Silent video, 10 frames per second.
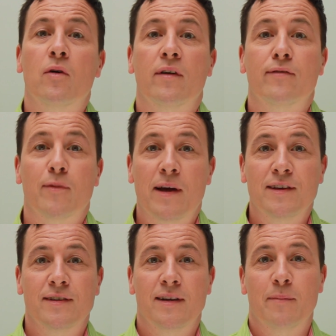more
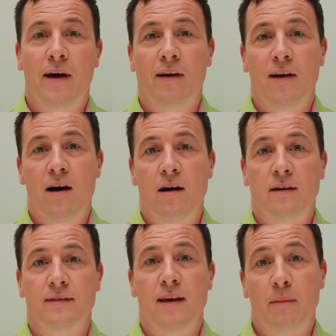information about our
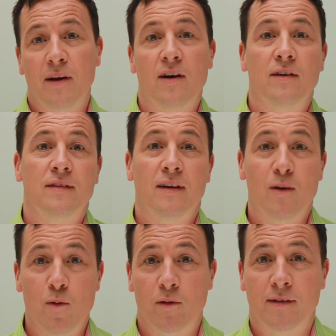seminars and
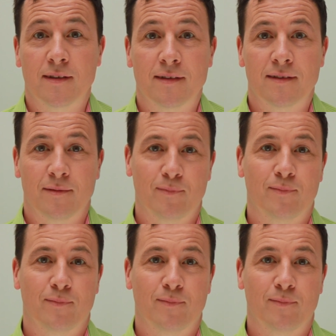courses.